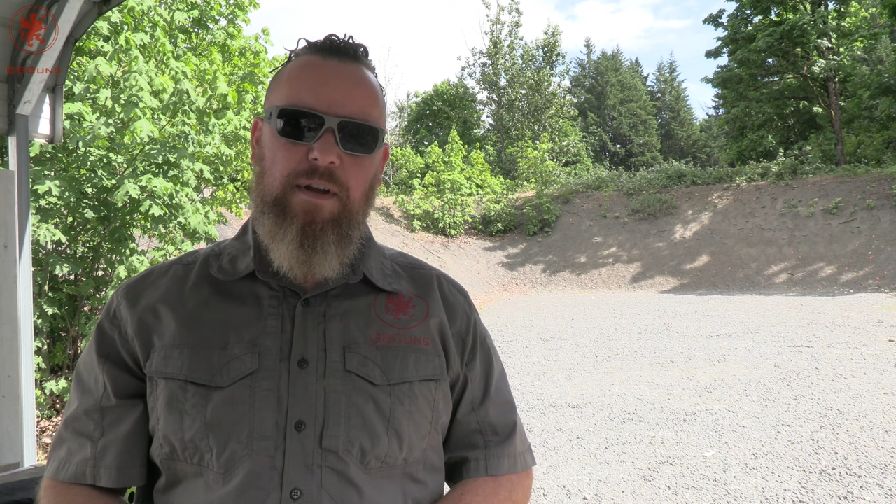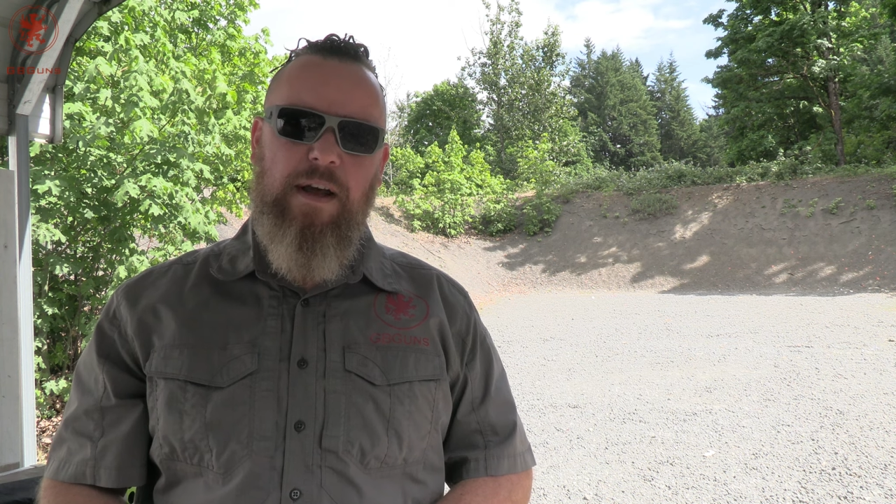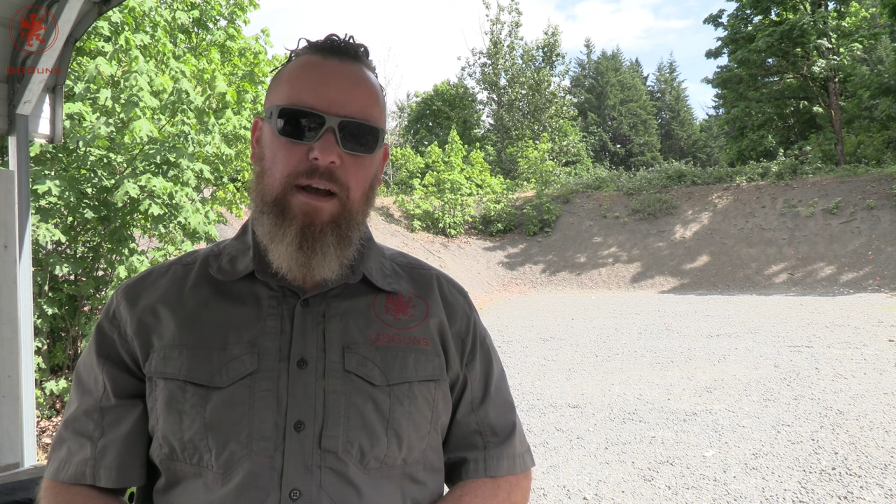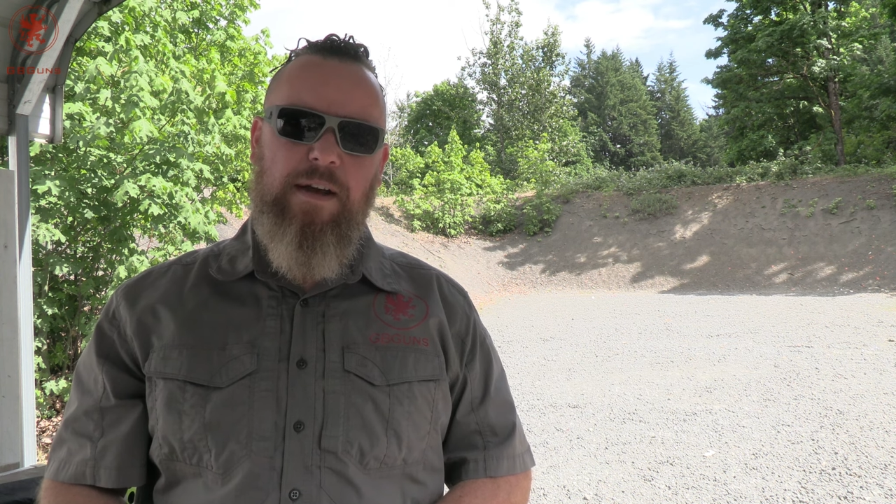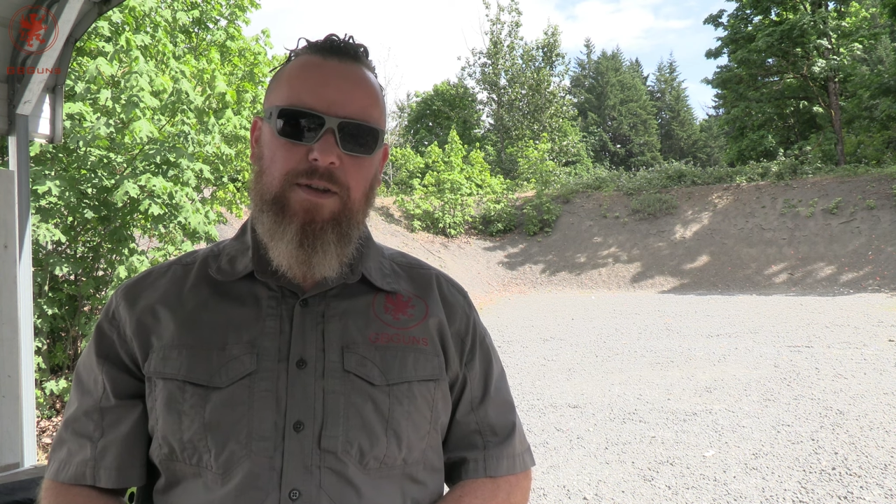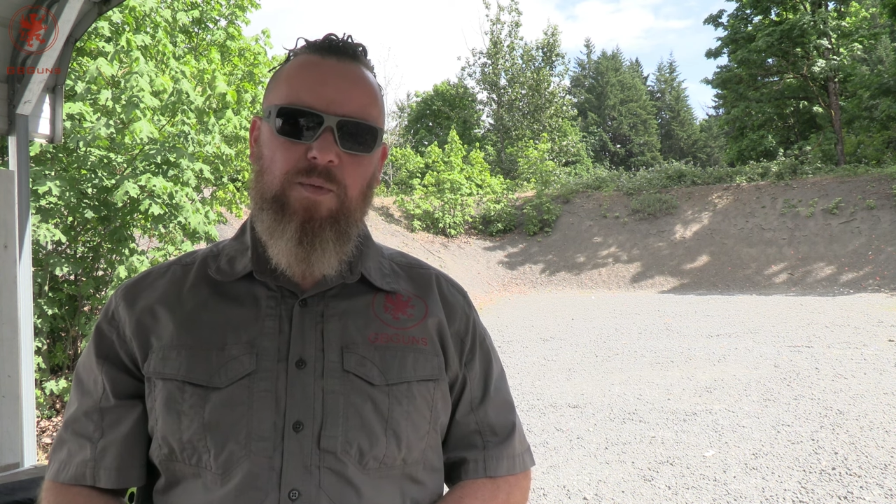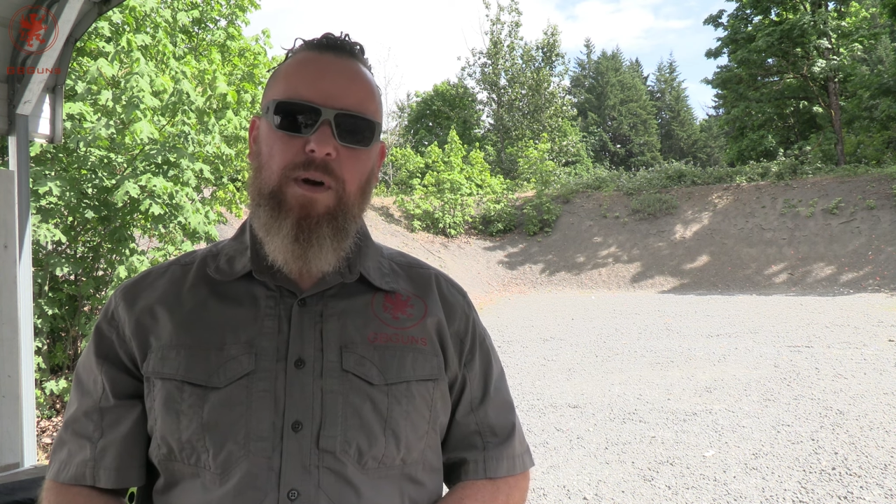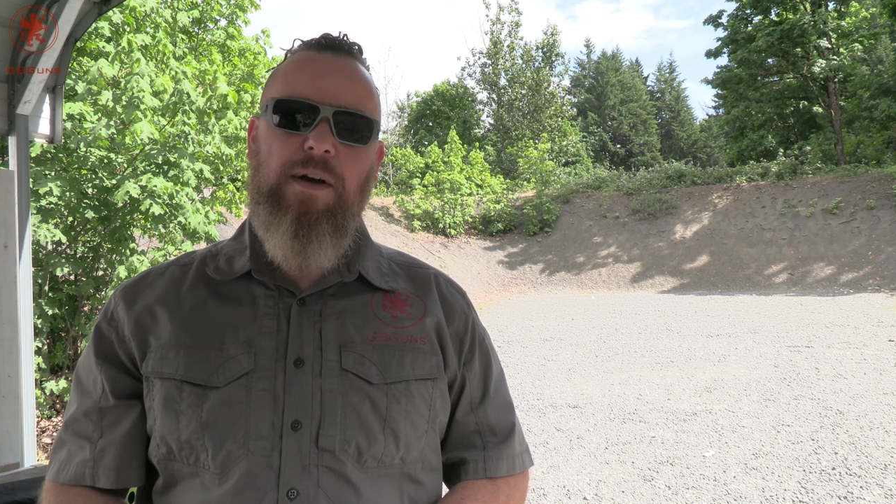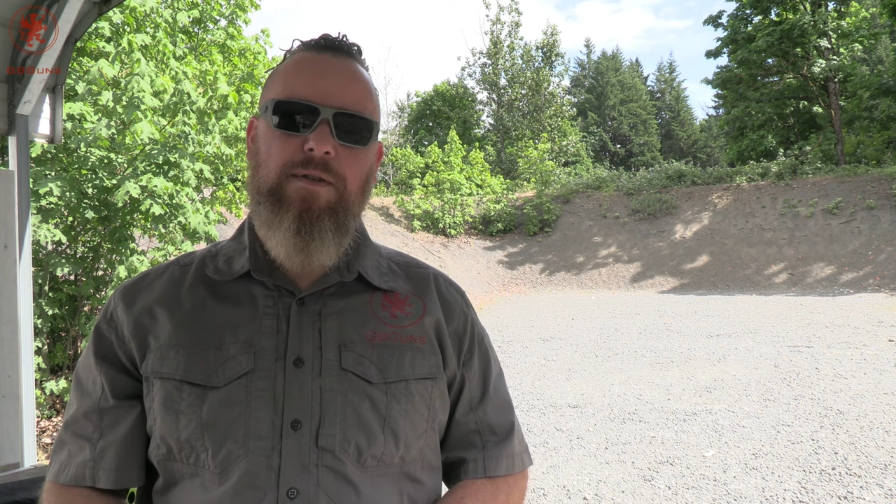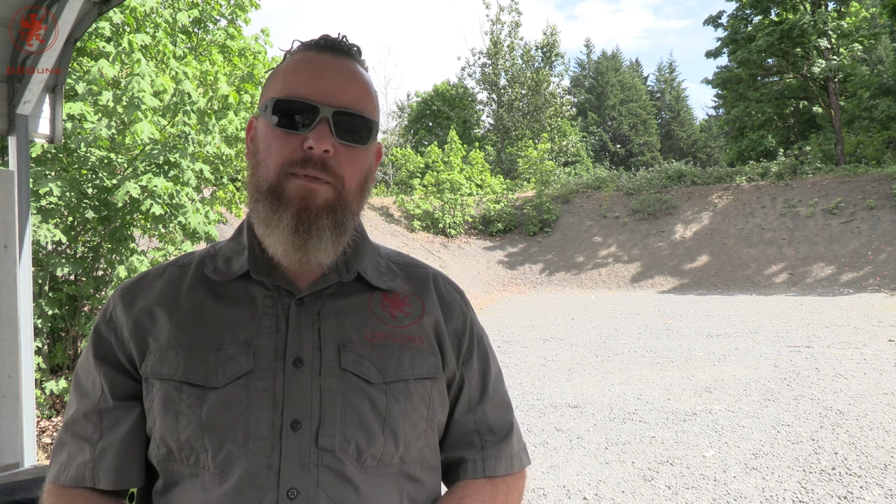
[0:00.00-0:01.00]
as
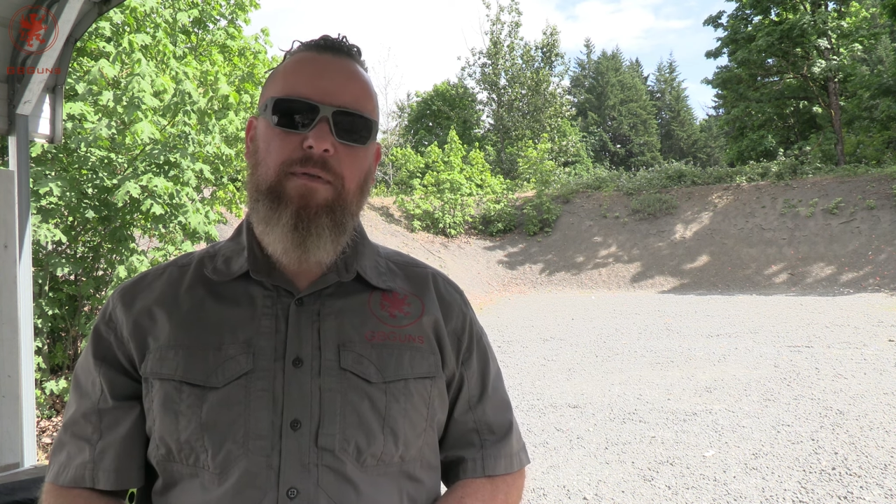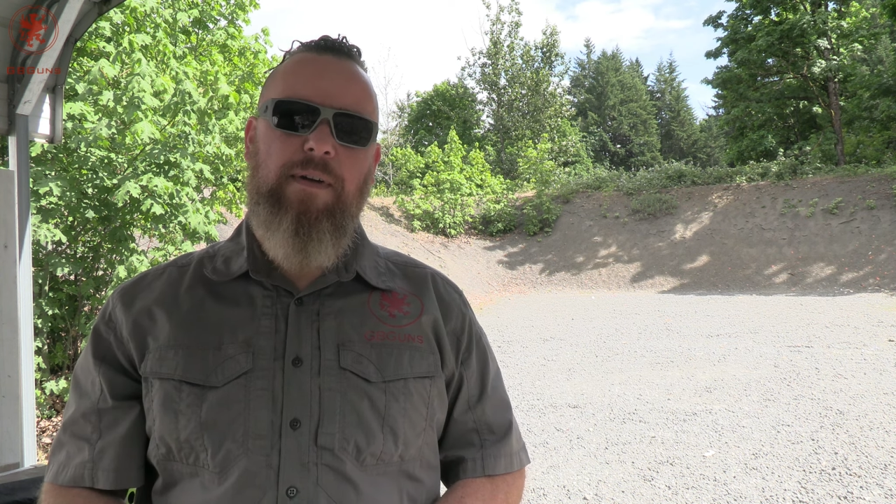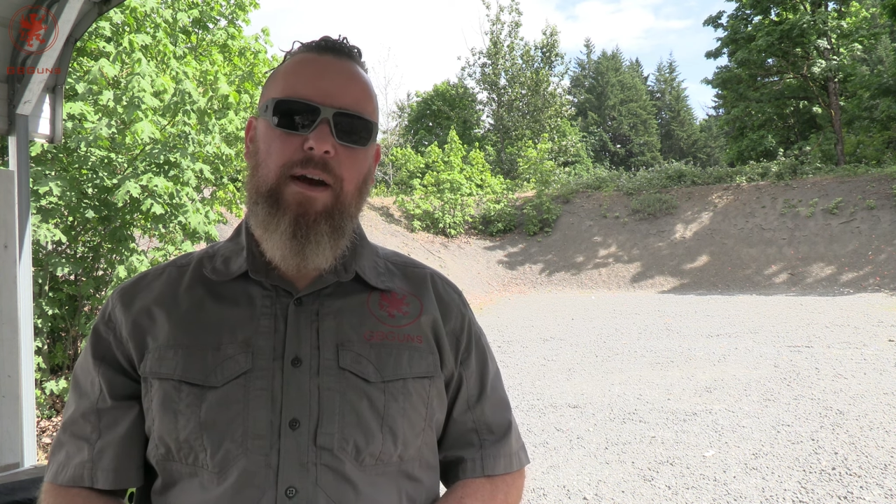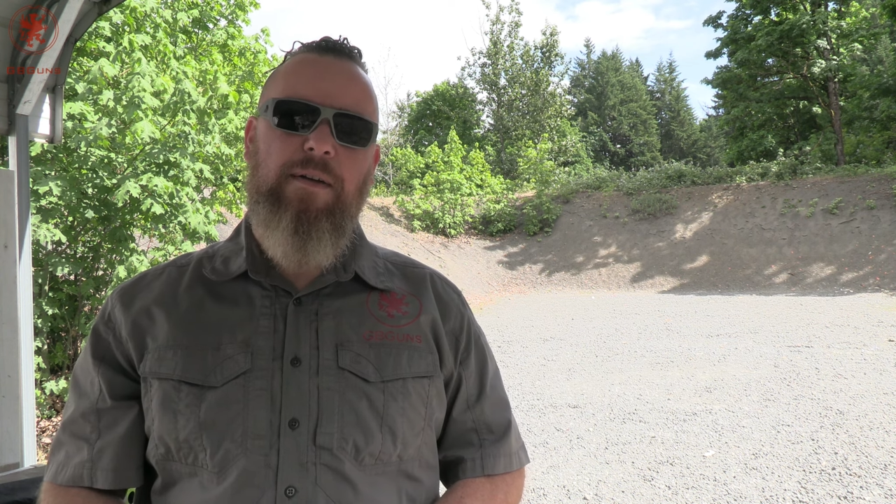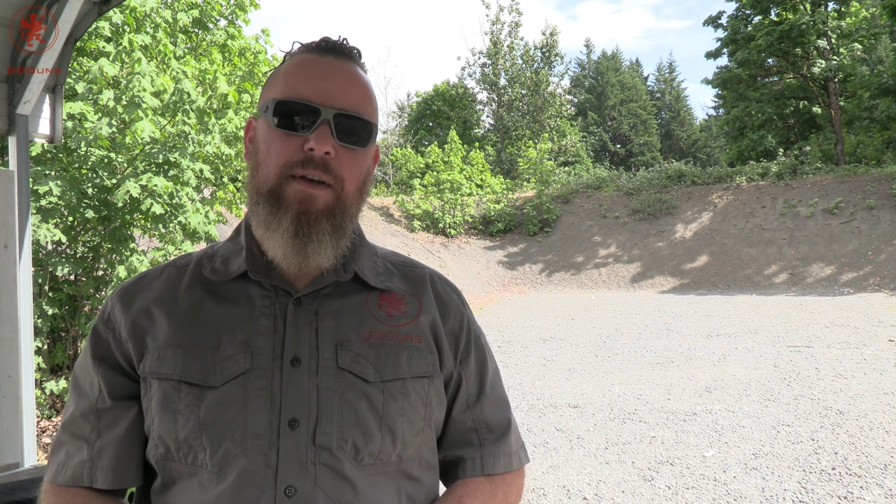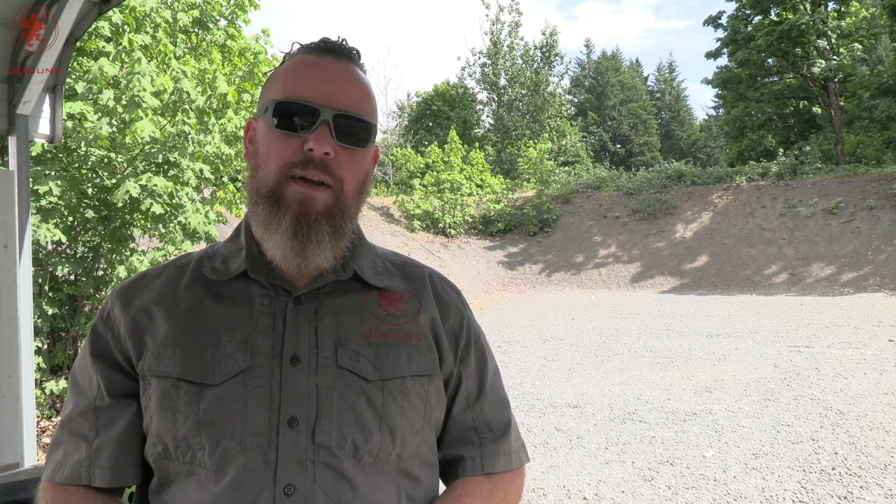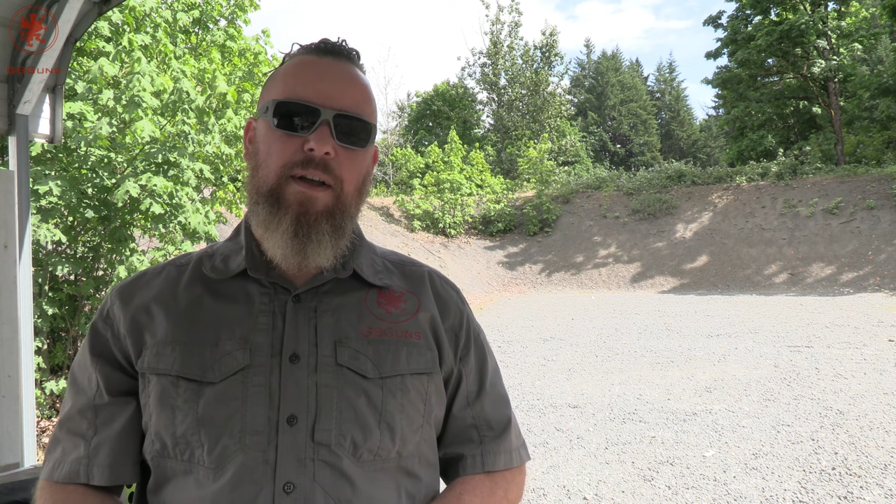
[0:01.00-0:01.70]
well to be found.